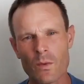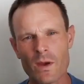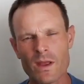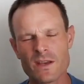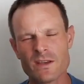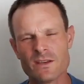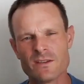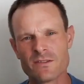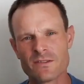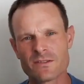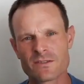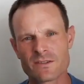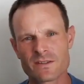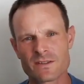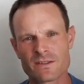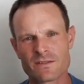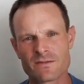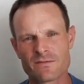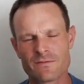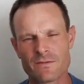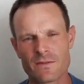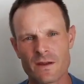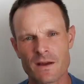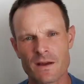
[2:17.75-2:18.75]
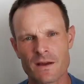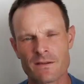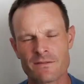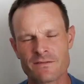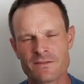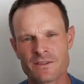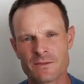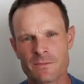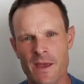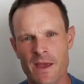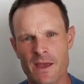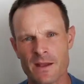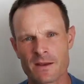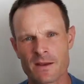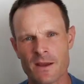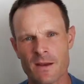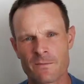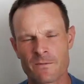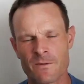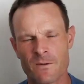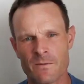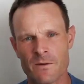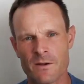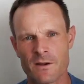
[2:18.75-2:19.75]
did your interest of Japan come
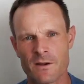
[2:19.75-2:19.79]
from?